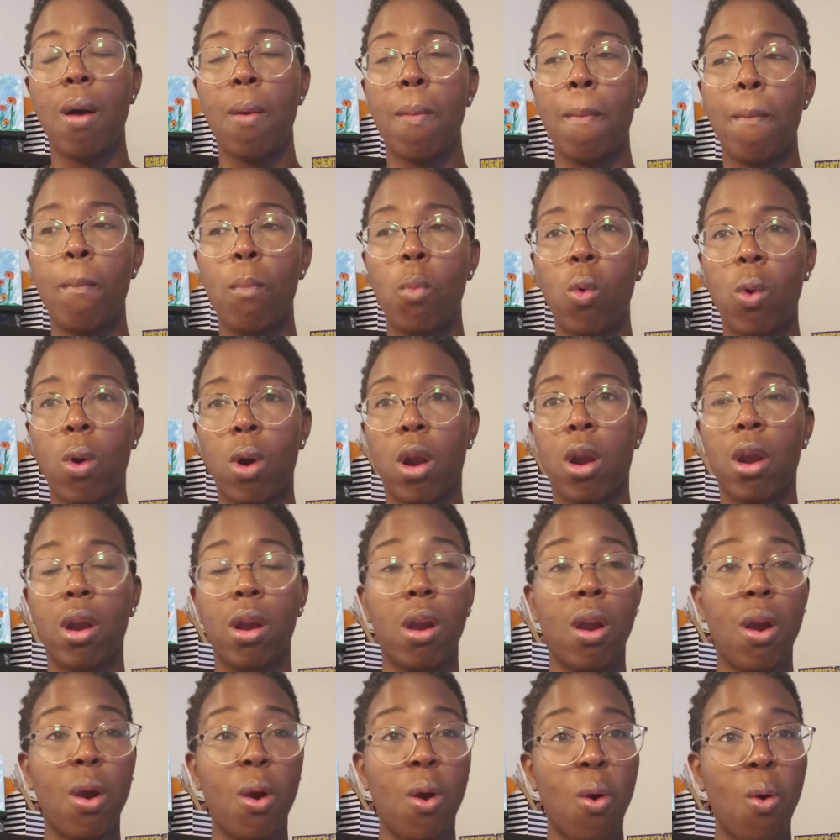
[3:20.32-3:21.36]

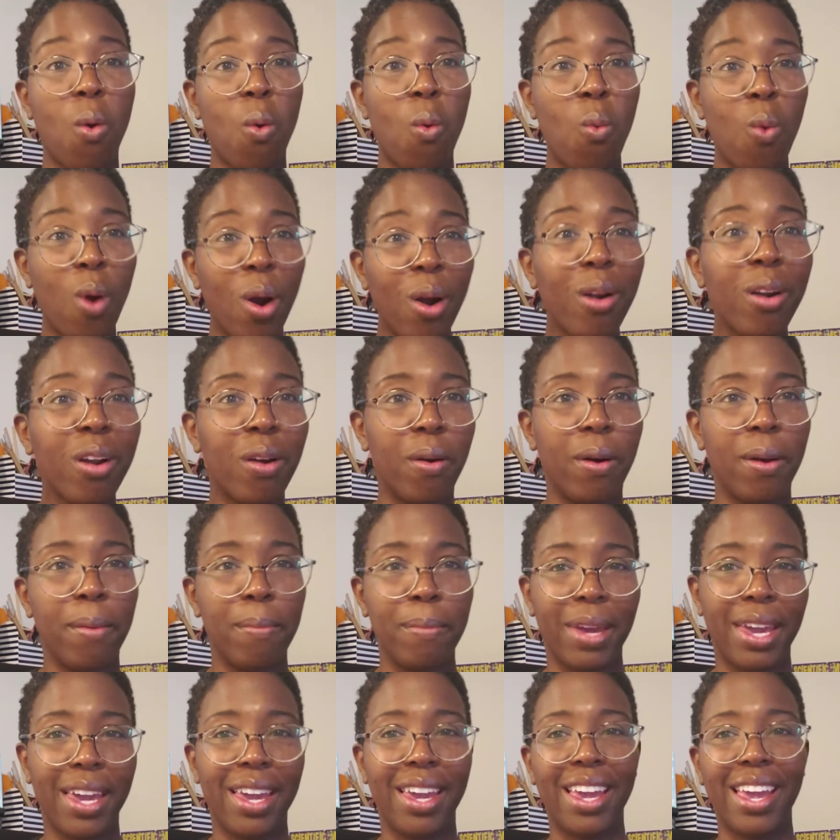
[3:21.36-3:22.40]
more work on
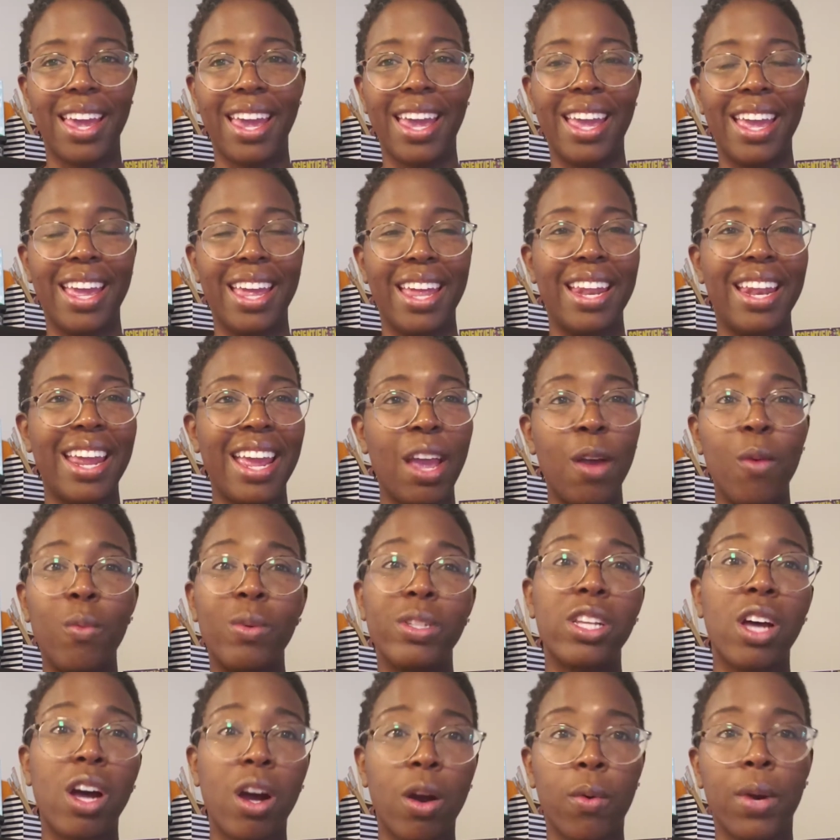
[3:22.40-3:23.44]
me, and it
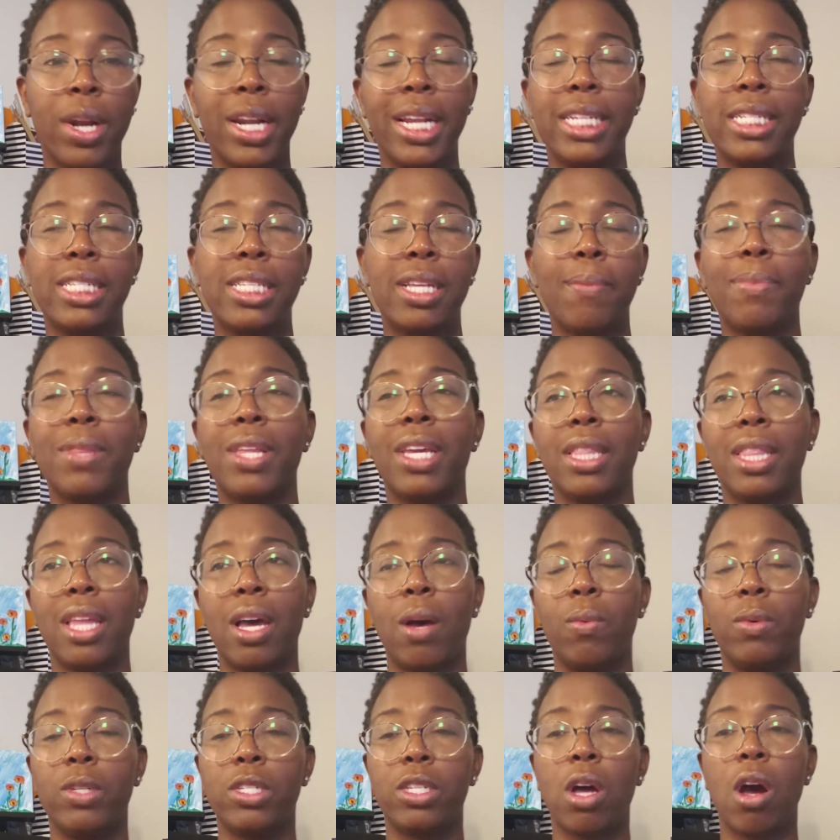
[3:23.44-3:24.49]
was already something
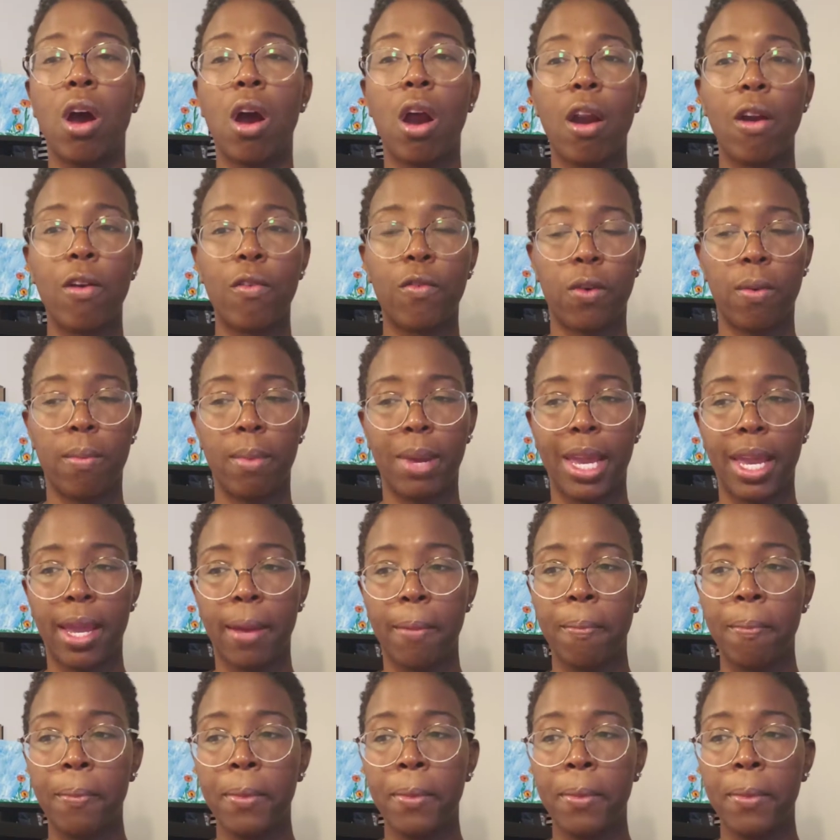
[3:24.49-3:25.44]
that was hard for me.